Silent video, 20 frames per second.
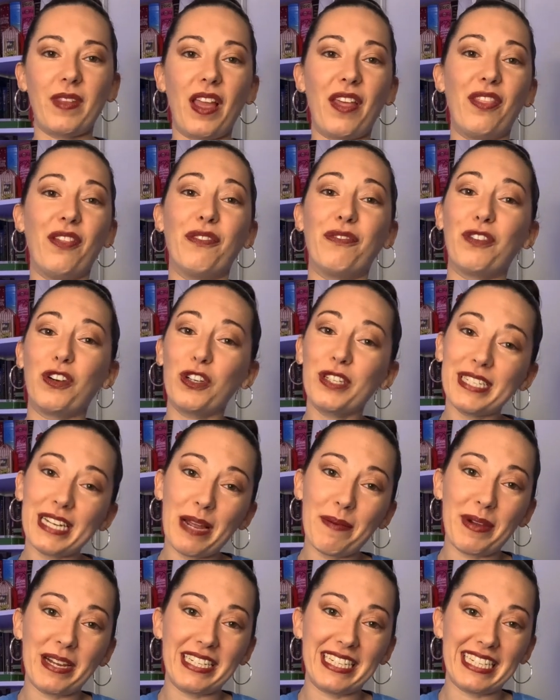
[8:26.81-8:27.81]
The first
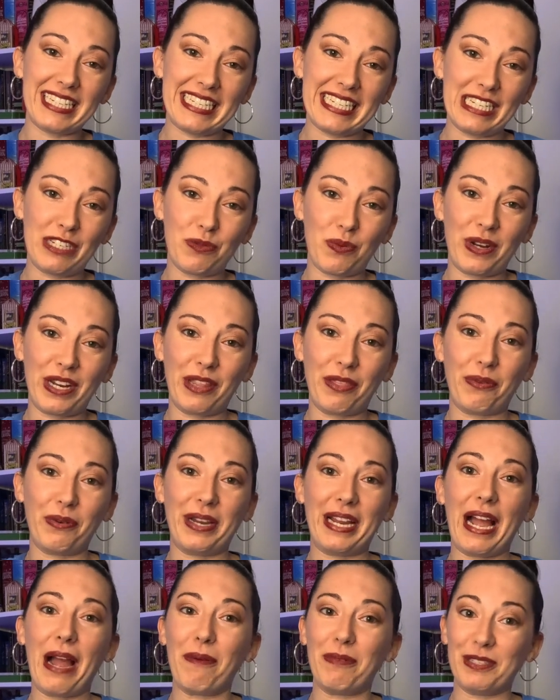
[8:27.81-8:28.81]
time I did
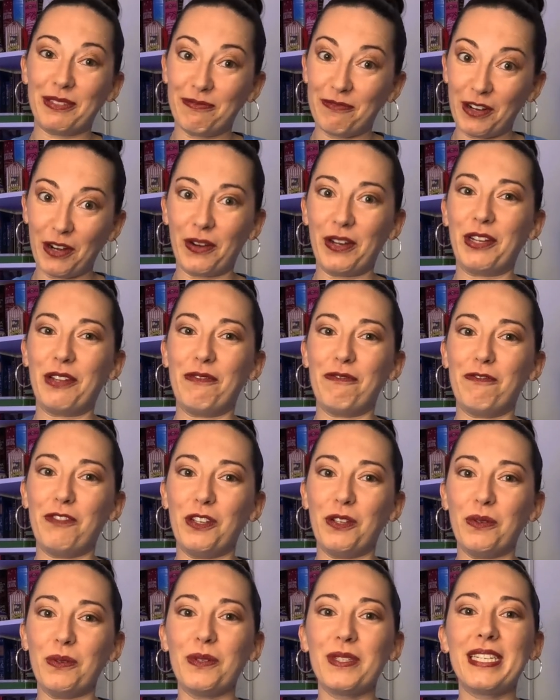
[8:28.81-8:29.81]
D23, I was very
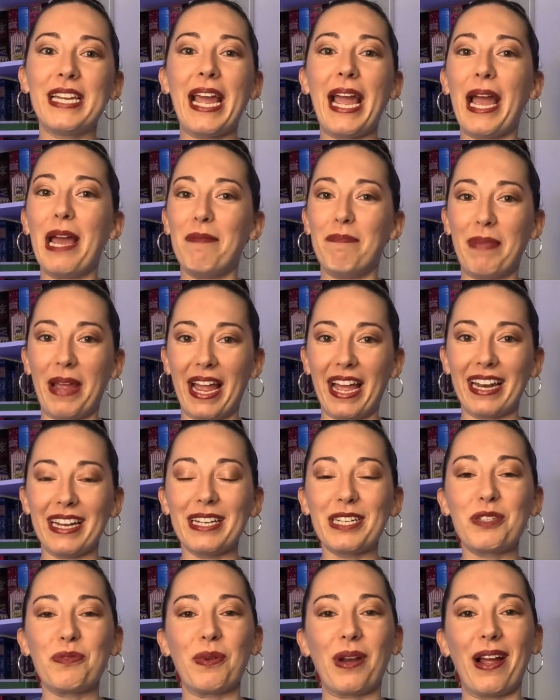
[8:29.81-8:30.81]
confused and
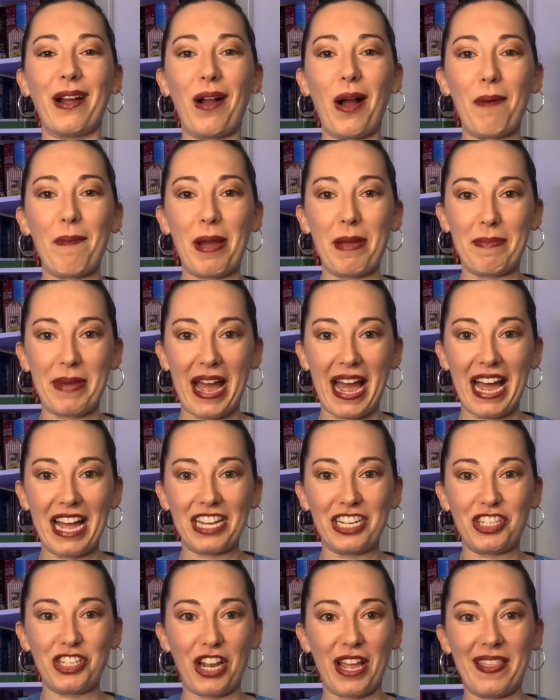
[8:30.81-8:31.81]
panicked when I got my
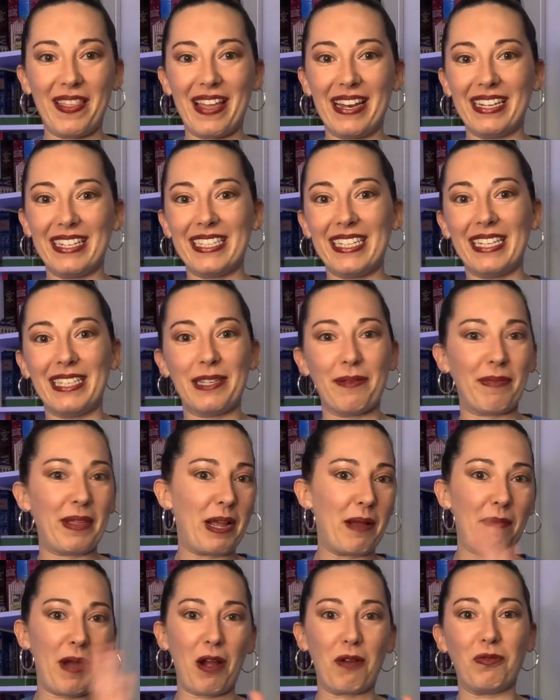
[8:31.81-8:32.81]
badge and then it said
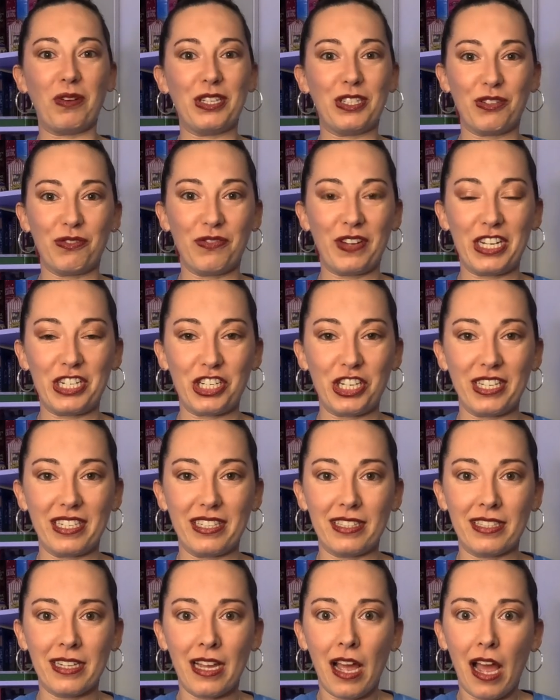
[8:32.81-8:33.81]
something about
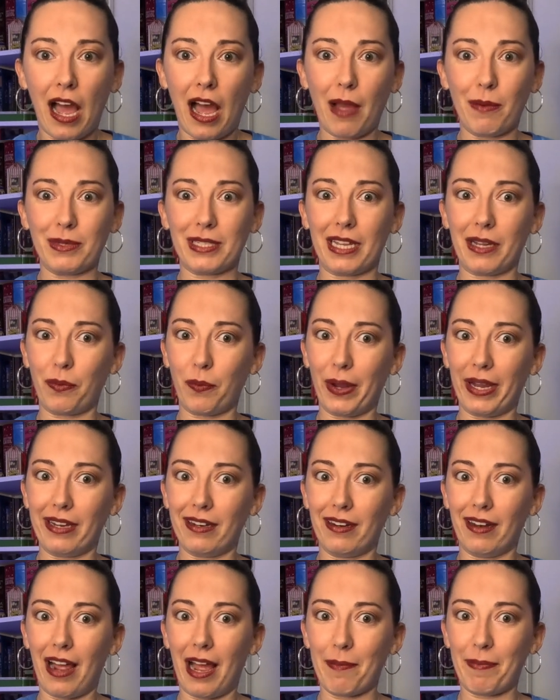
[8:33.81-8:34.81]
reservations. I was like,
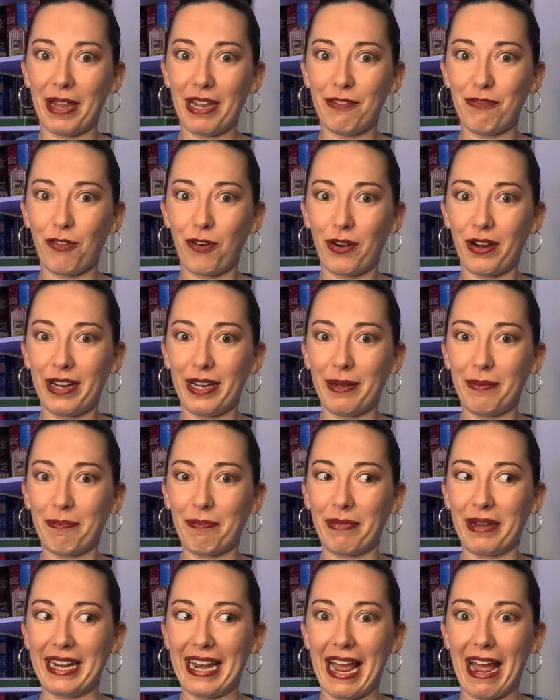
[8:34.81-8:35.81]
wait, I paid for it,
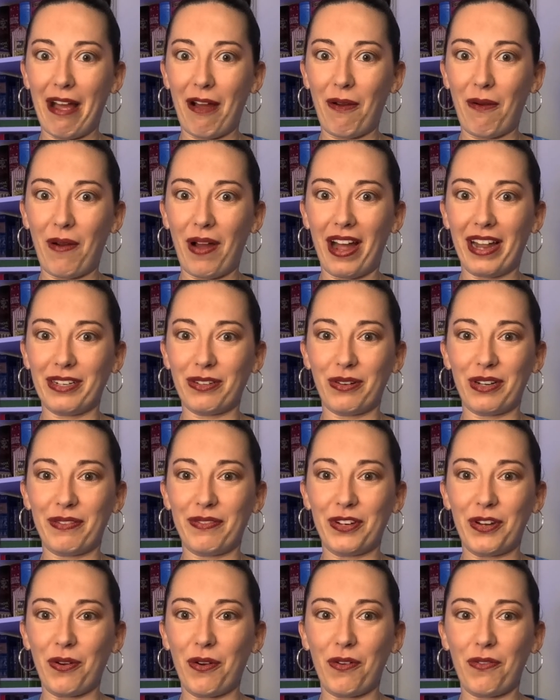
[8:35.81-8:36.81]
but now I don't
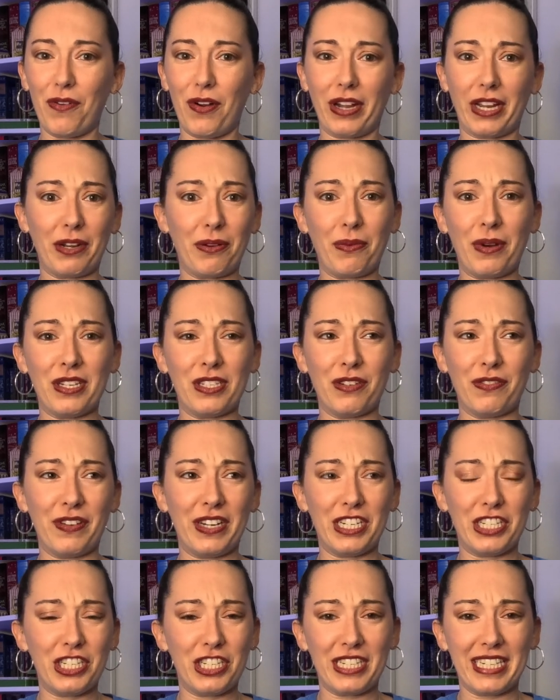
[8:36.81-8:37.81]
even know if I'll get a
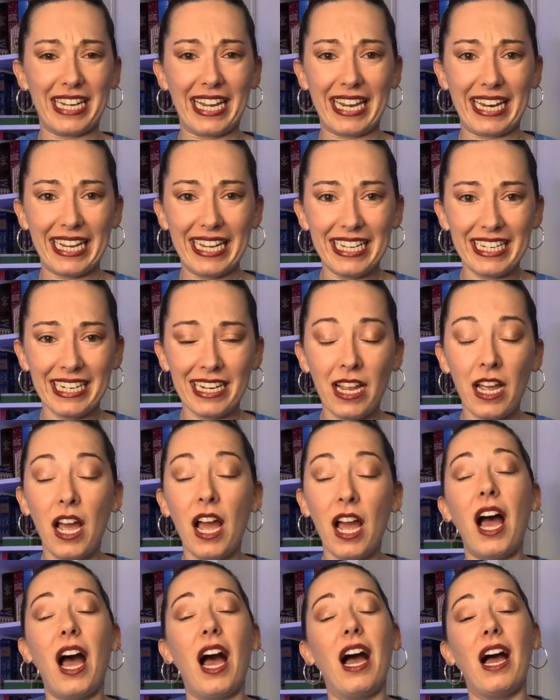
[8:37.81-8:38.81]
reservation to get in.
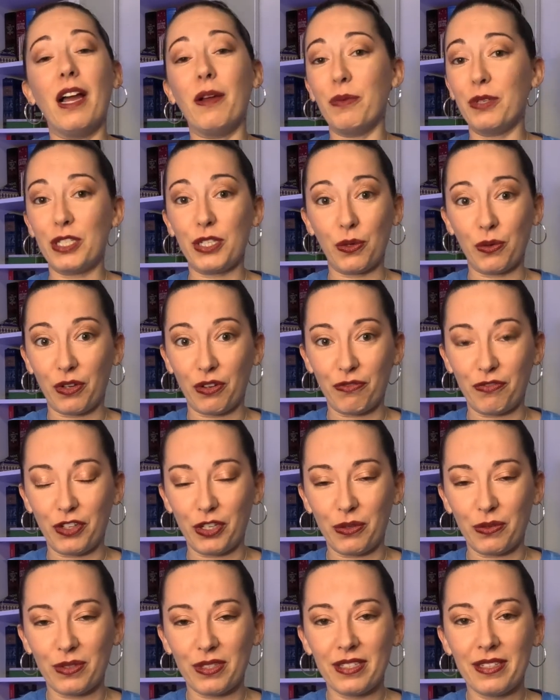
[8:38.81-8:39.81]
I was so
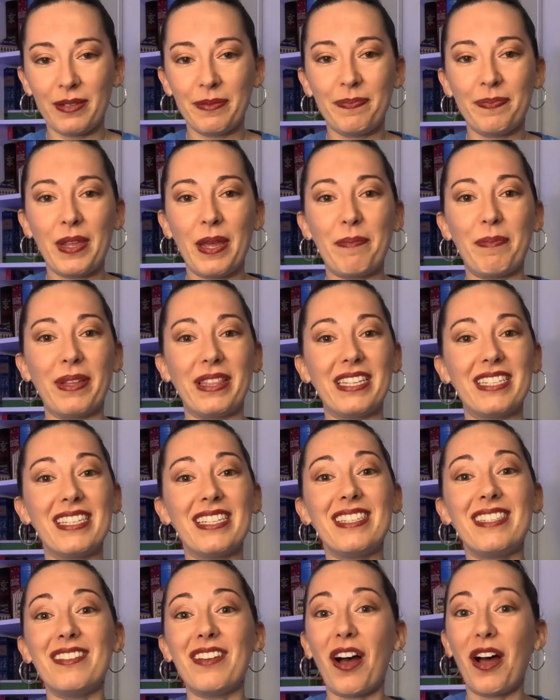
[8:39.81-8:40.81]
confused. But this
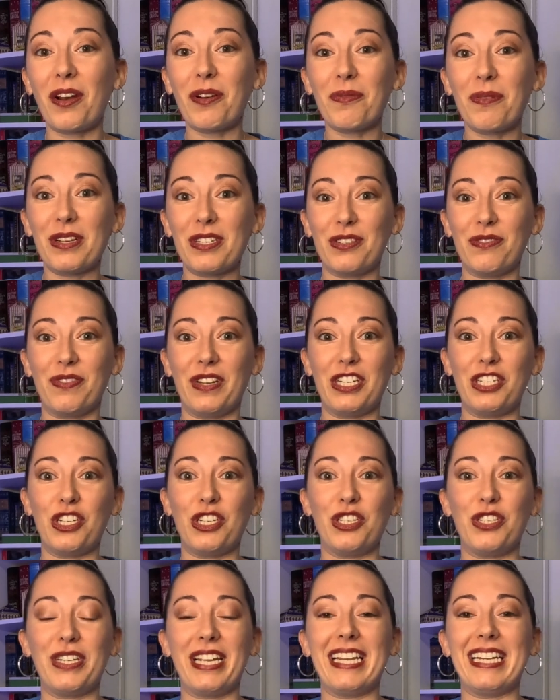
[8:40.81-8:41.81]
is not a
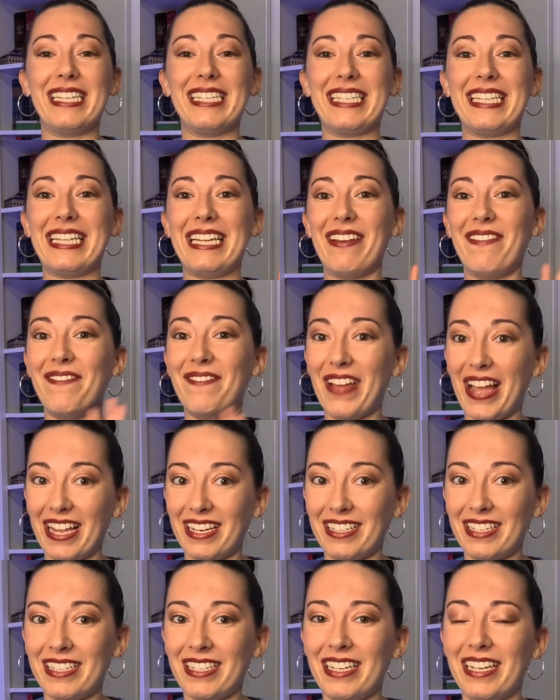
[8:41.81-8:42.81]
reservation to get into the
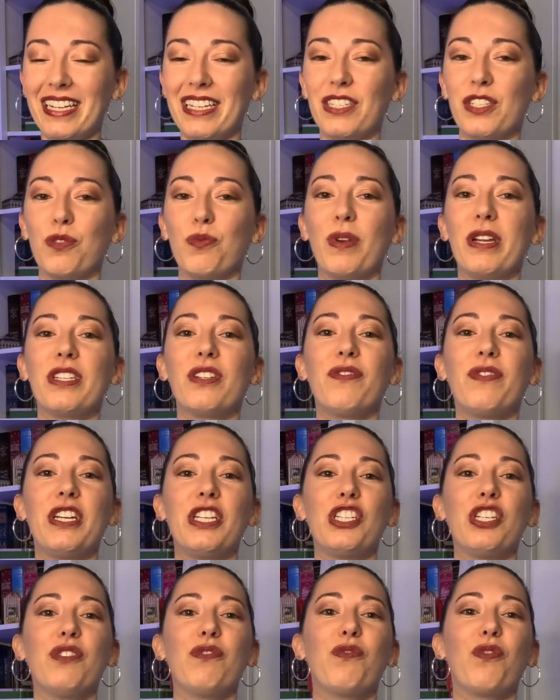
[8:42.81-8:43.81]
event. It is a
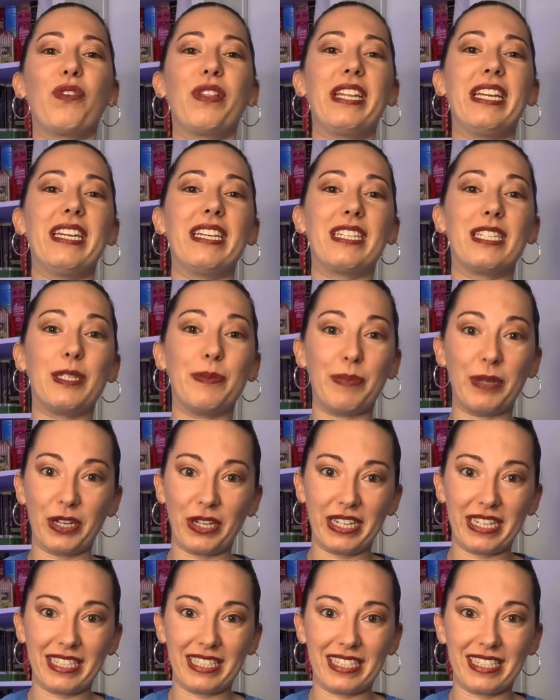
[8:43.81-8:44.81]
reservation for the
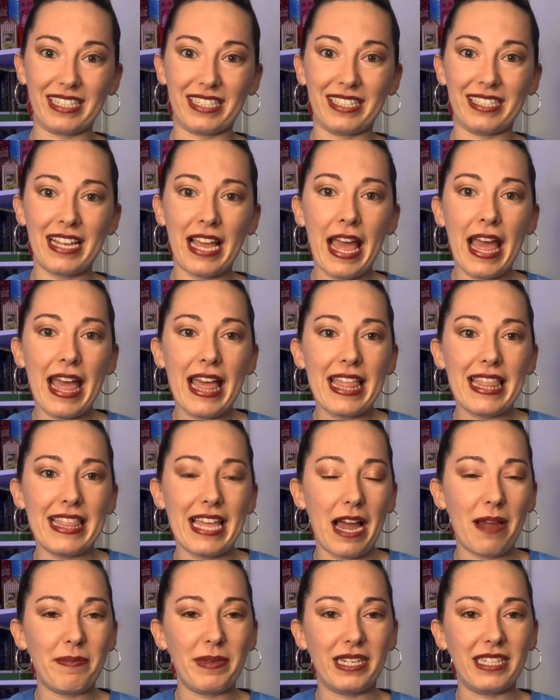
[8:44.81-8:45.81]
experiences.
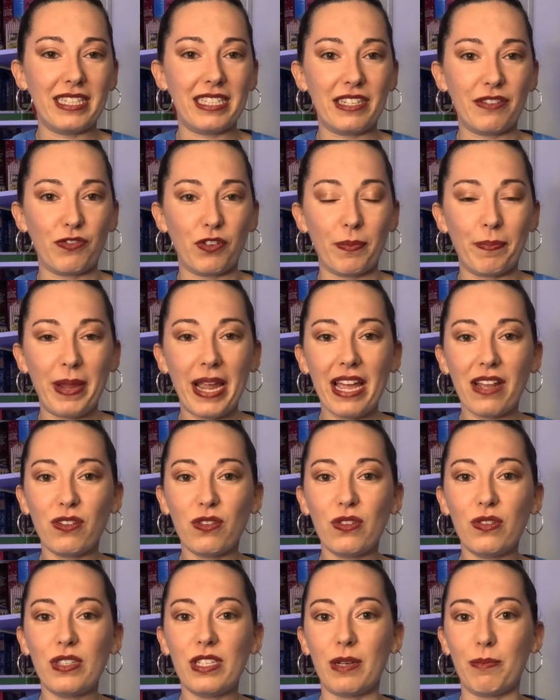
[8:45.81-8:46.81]
That means different
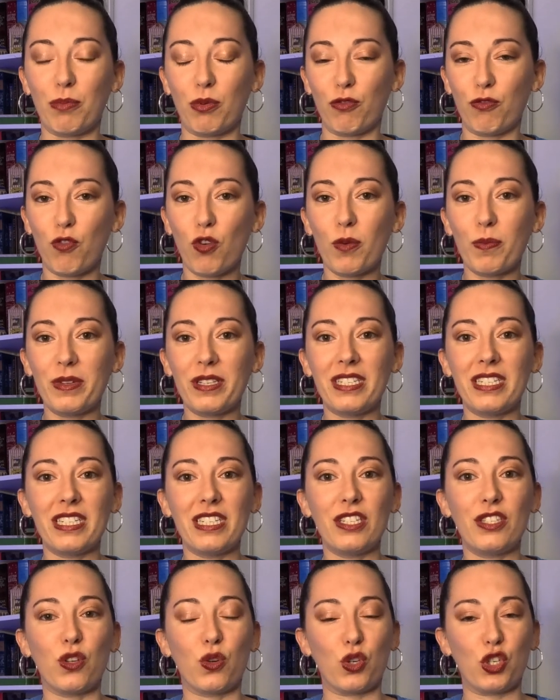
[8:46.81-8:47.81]
panels and
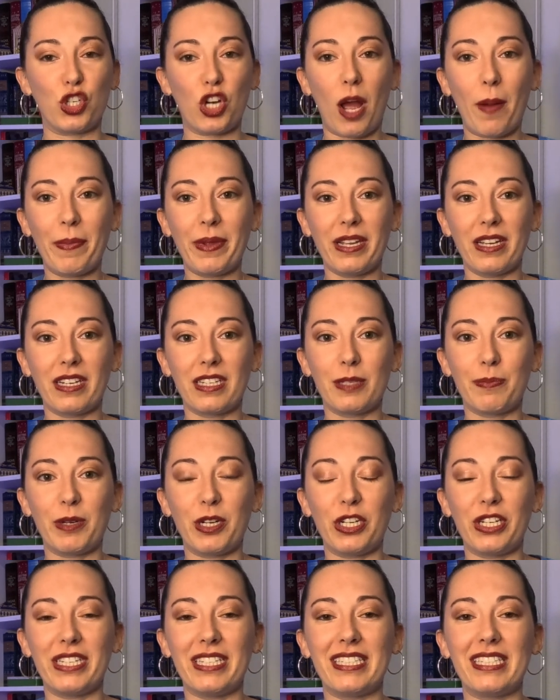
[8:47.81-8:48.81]
performances or shopping
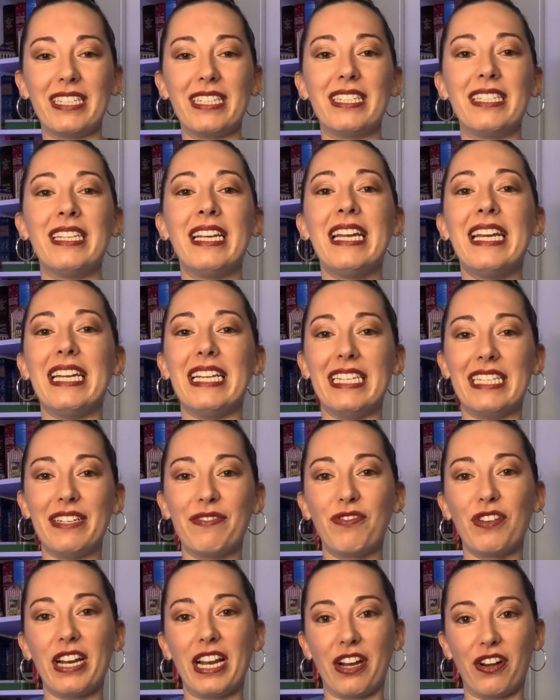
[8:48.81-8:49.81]
experiences in
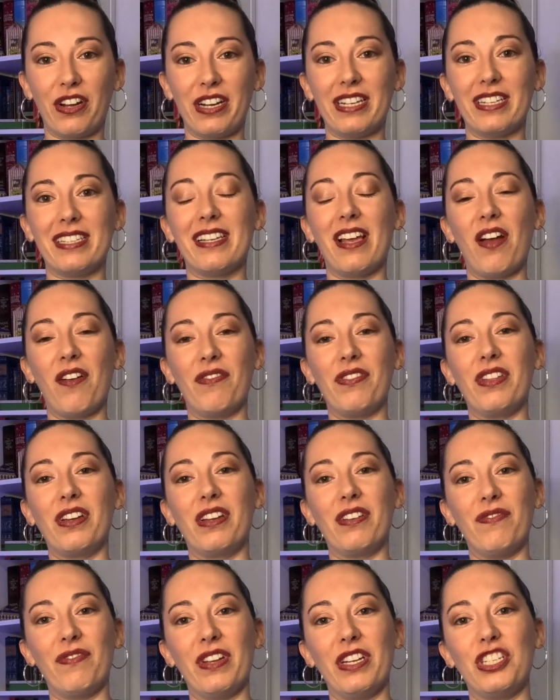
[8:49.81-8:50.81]
different areas of the
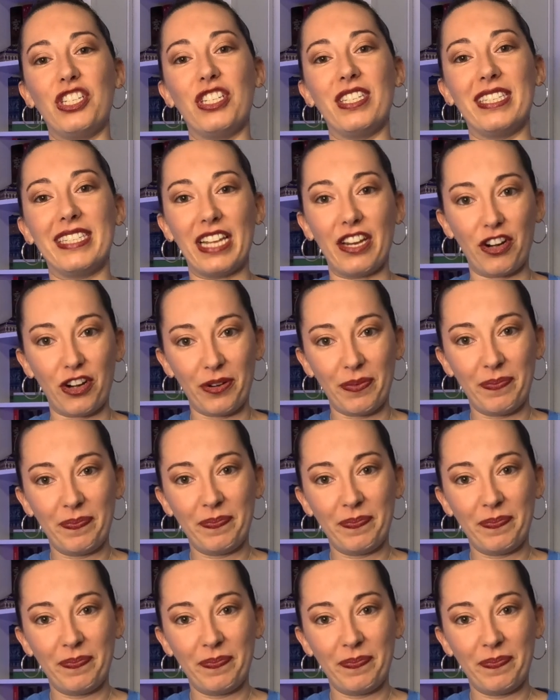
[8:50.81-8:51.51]
convention center.